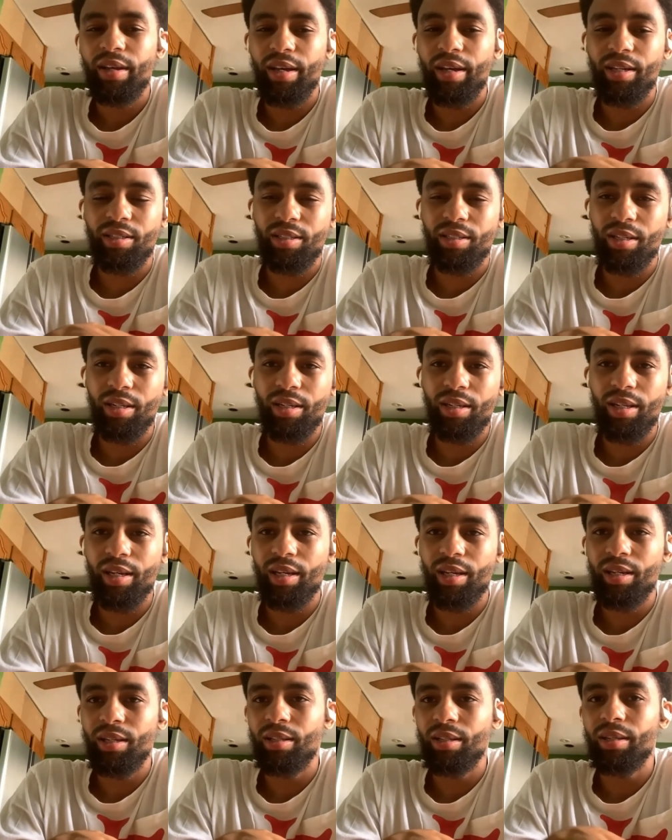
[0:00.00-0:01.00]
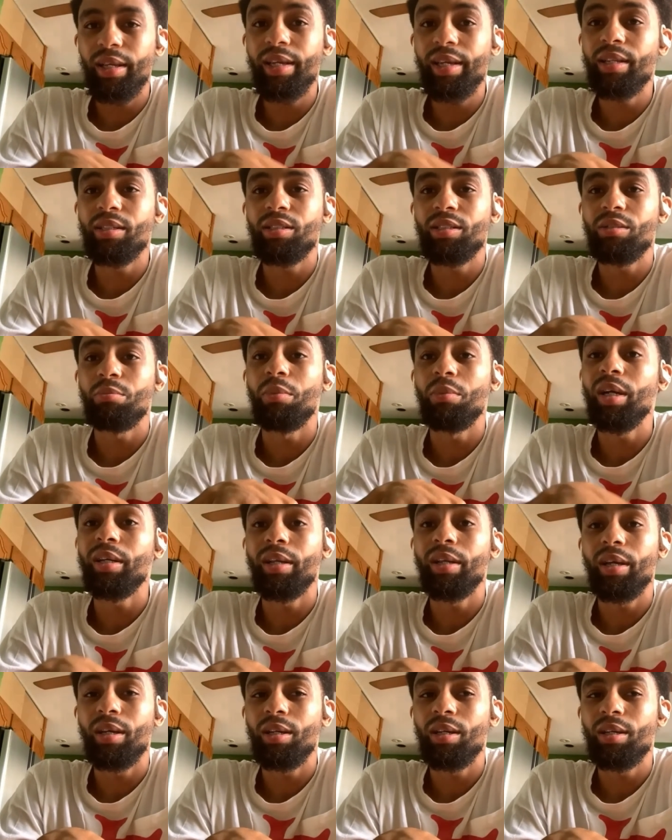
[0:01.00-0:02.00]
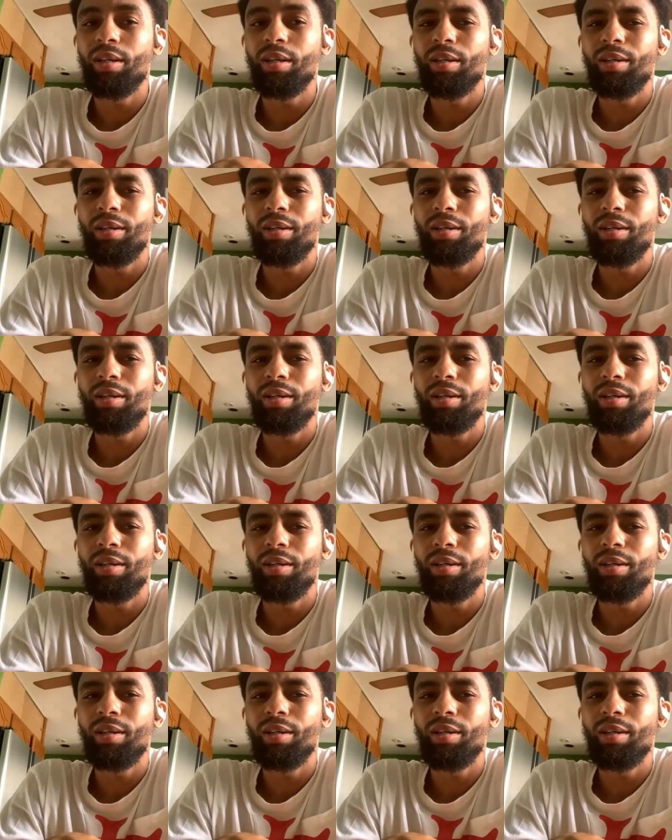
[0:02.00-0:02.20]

at Sunday, latest Monday.